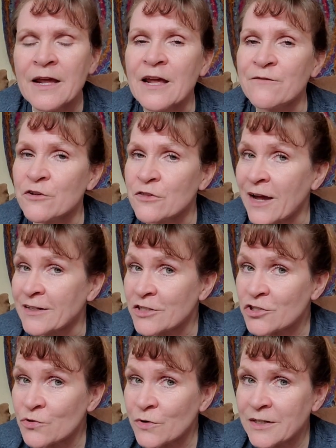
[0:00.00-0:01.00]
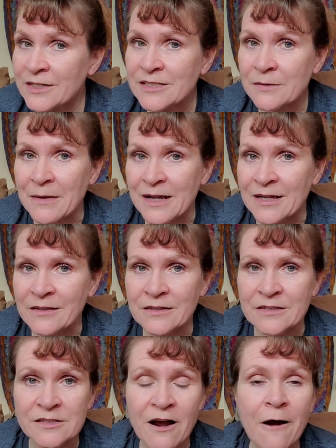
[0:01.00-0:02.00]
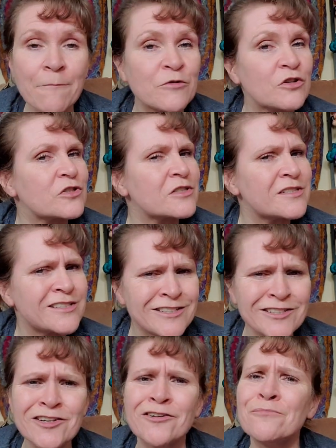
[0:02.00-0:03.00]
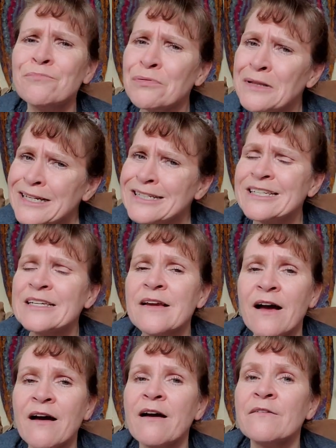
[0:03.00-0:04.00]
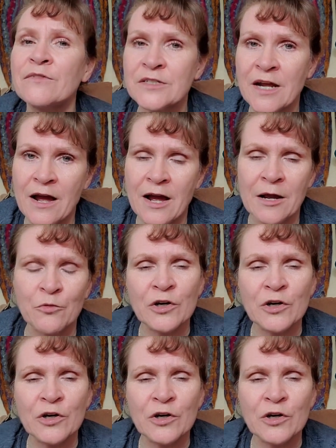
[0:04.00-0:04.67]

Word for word: If you'd like to join us in making this top, there's still plenty of time.